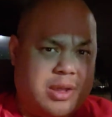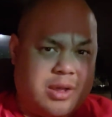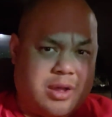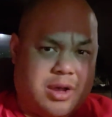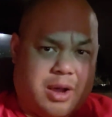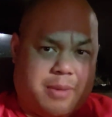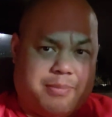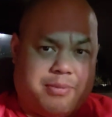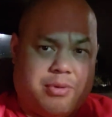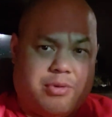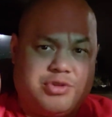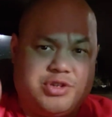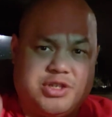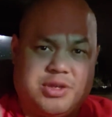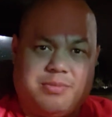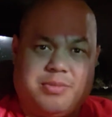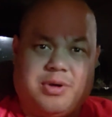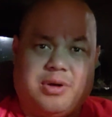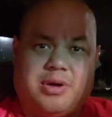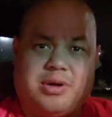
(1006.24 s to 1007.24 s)
Approach
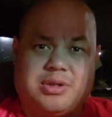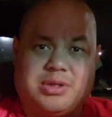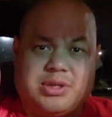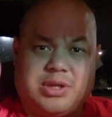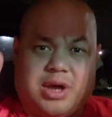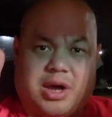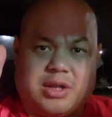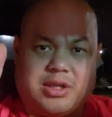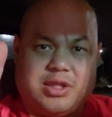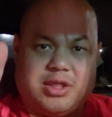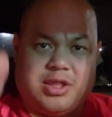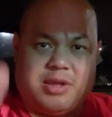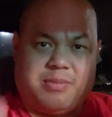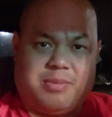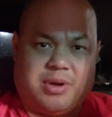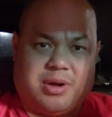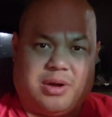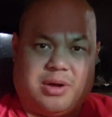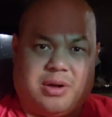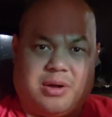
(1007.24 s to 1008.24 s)
them all. Talk to them
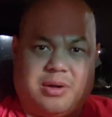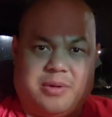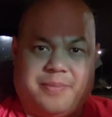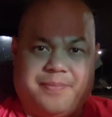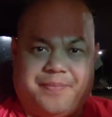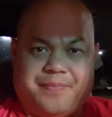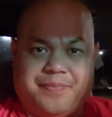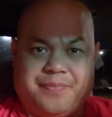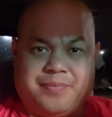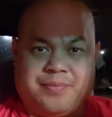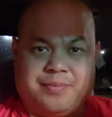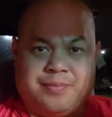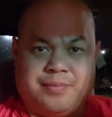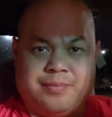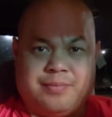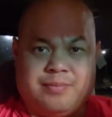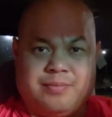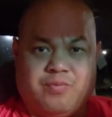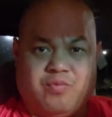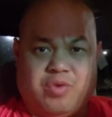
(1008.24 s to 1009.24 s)
all.
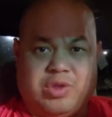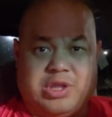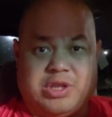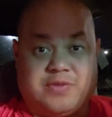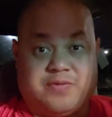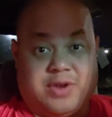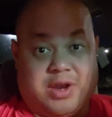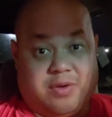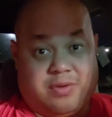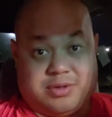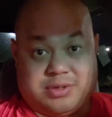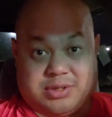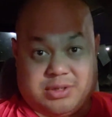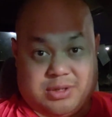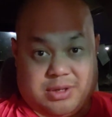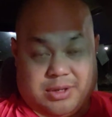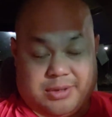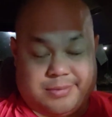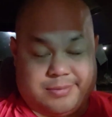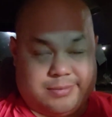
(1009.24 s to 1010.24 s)
When this virus is
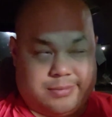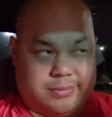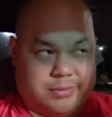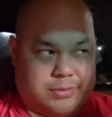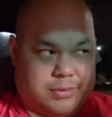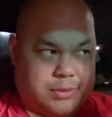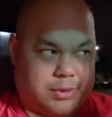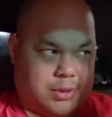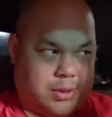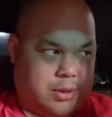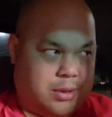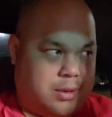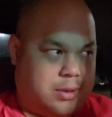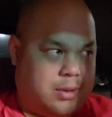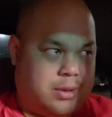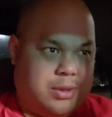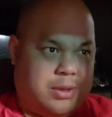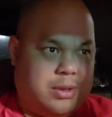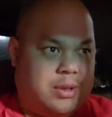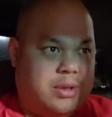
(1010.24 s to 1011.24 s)
done.
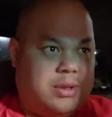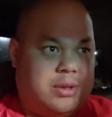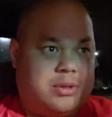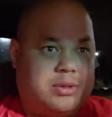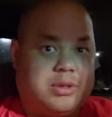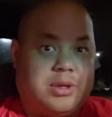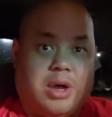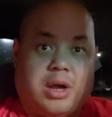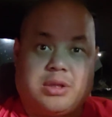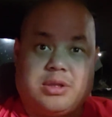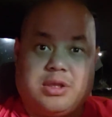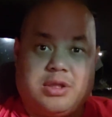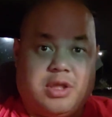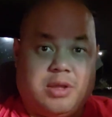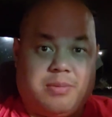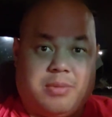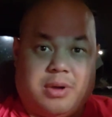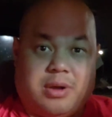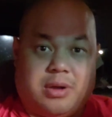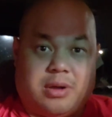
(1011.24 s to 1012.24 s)
Talk to
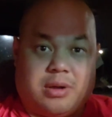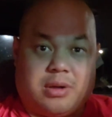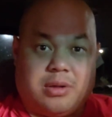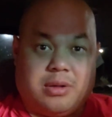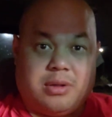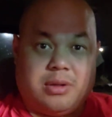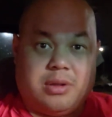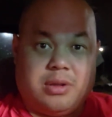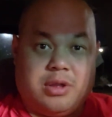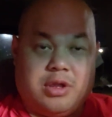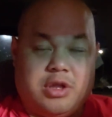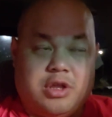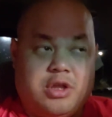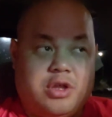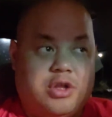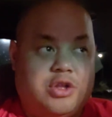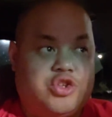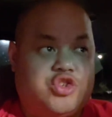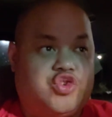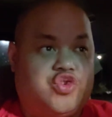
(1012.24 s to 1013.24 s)
them all.
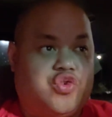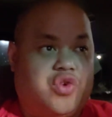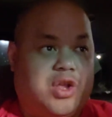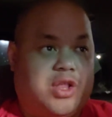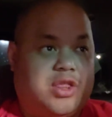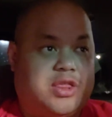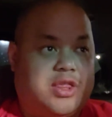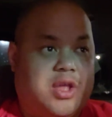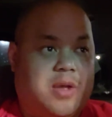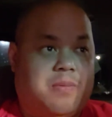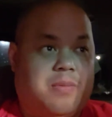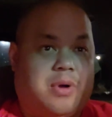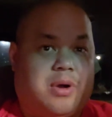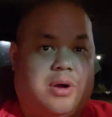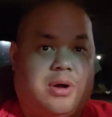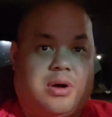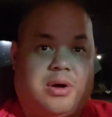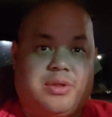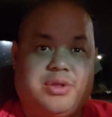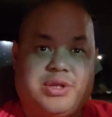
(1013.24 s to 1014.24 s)
Treat them
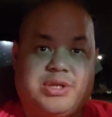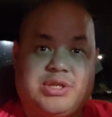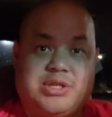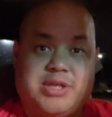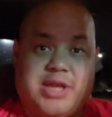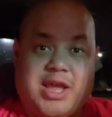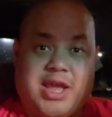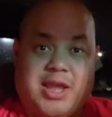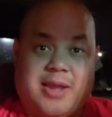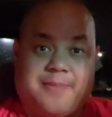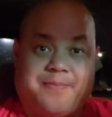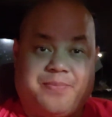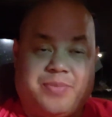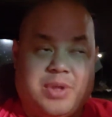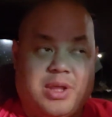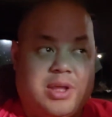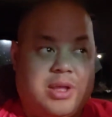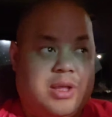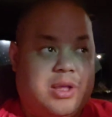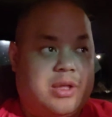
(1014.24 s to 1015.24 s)
all the same.
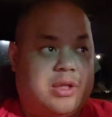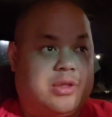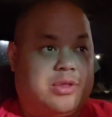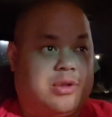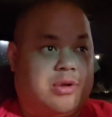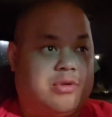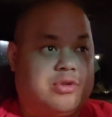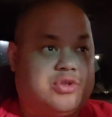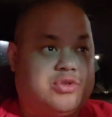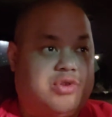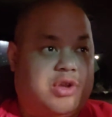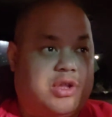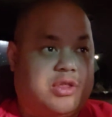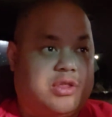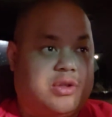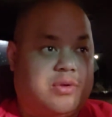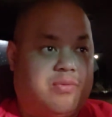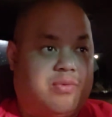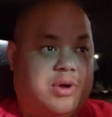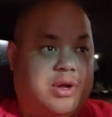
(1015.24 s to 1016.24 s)
Don't treat
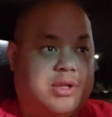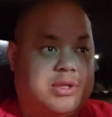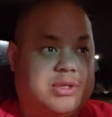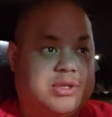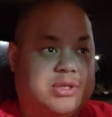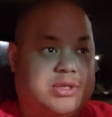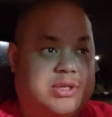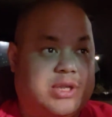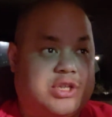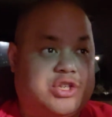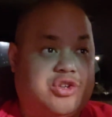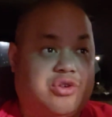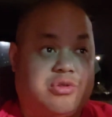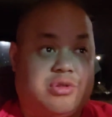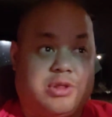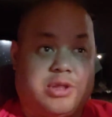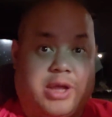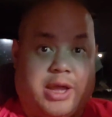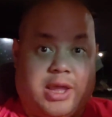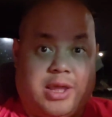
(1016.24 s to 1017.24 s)
the ones that you
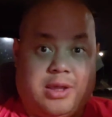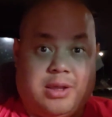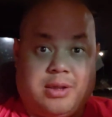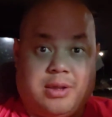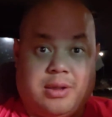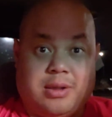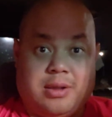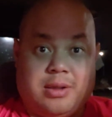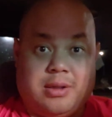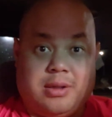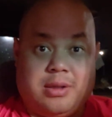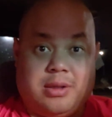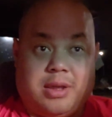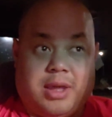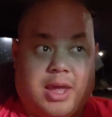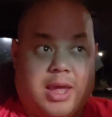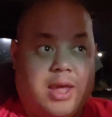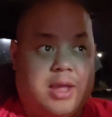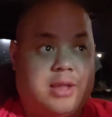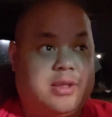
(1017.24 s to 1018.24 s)
like
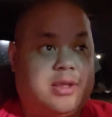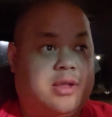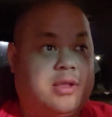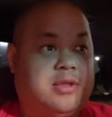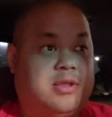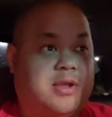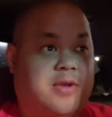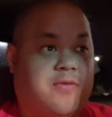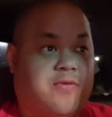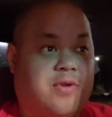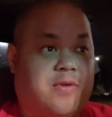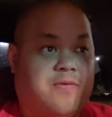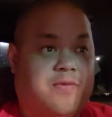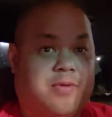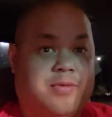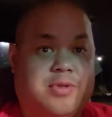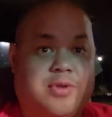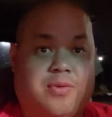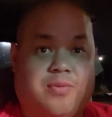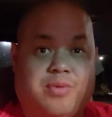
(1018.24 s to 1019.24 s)
any different
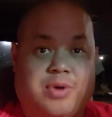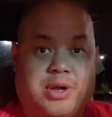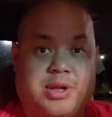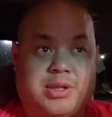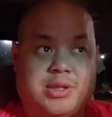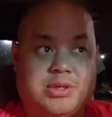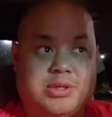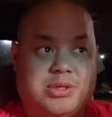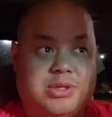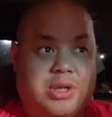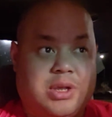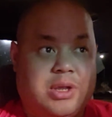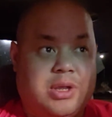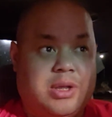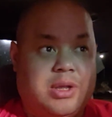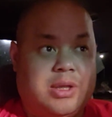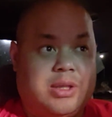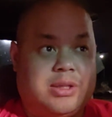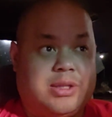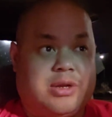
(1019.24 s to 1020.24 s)
from the ones
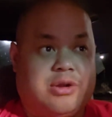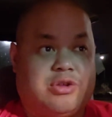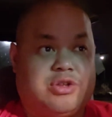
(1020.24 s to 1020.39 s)
that are